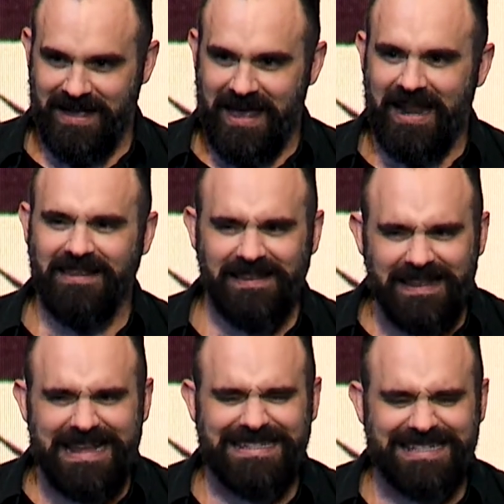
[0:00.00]
And I think
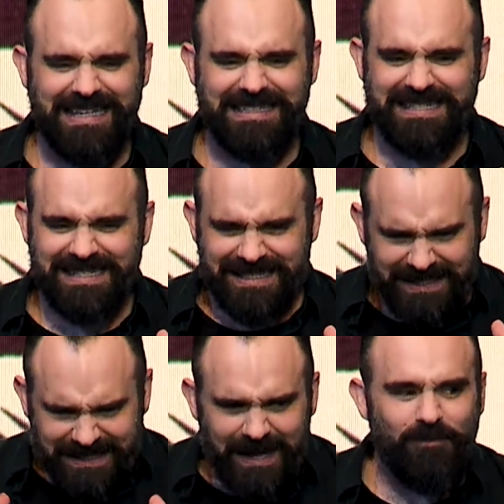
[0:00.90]
that that's
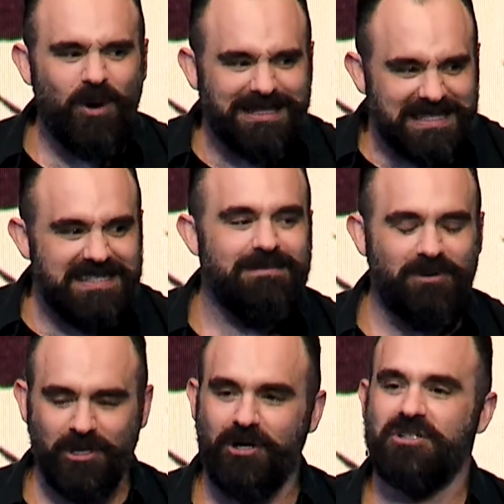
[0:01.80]
somewhat
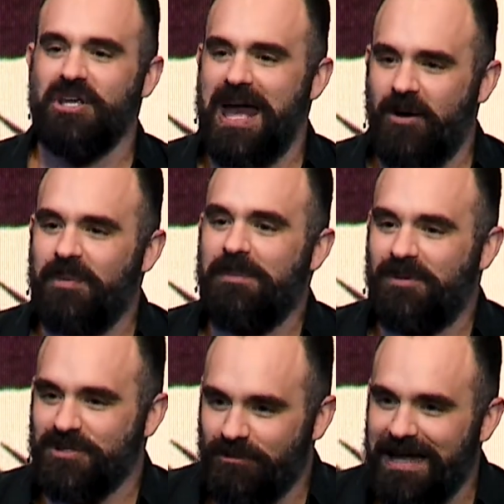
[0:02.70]
similar to how
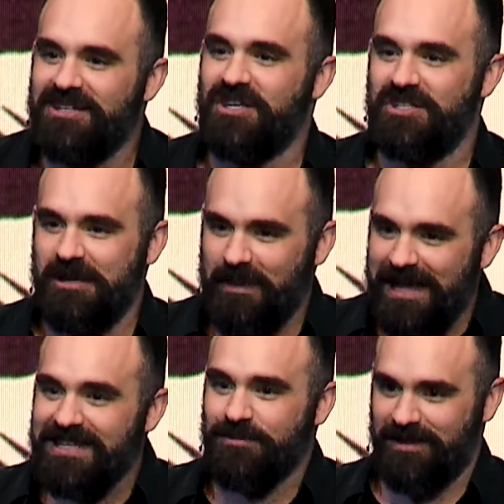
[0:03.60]
people's relationship
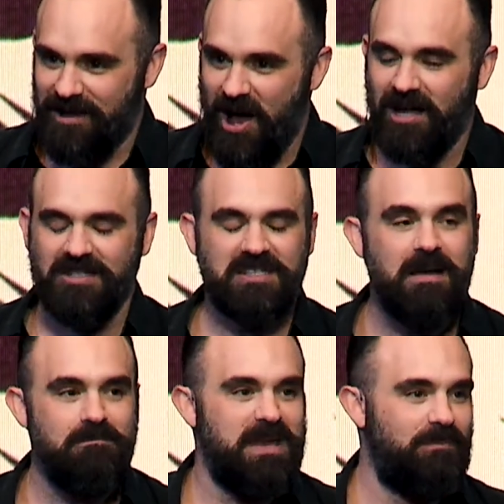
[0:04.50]
is with God.
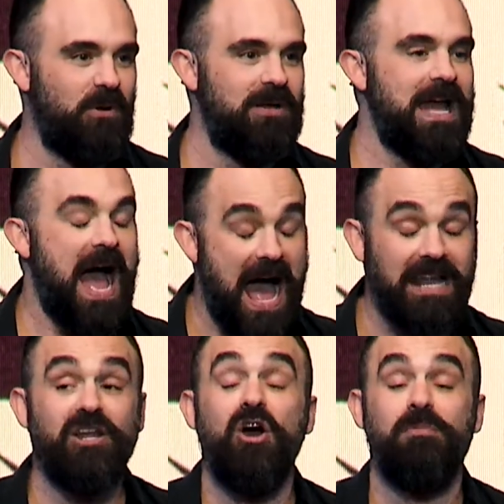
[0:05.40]
Some people, I
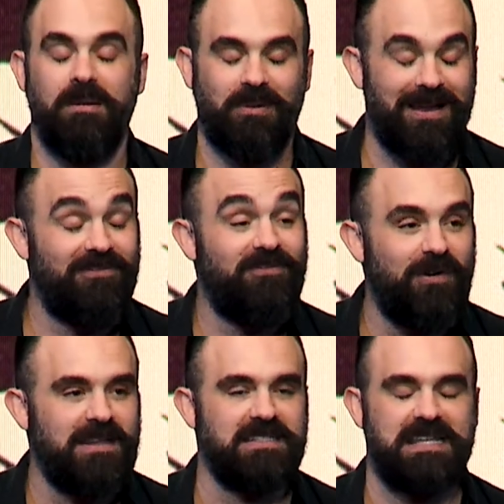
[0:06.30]
know people, I have
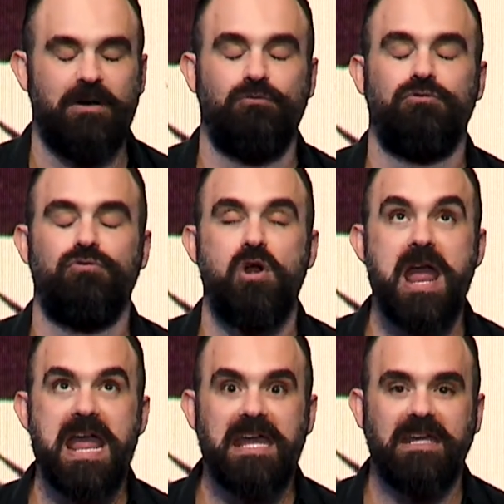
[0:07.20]
friends that
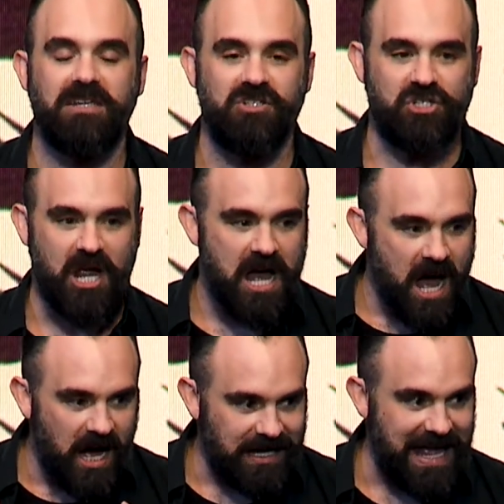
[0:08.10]
rage
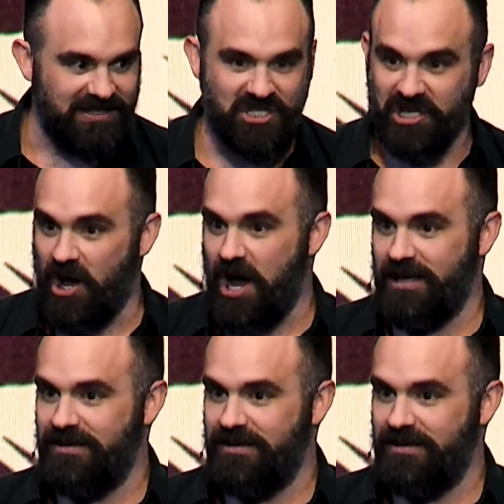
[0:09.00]
against God.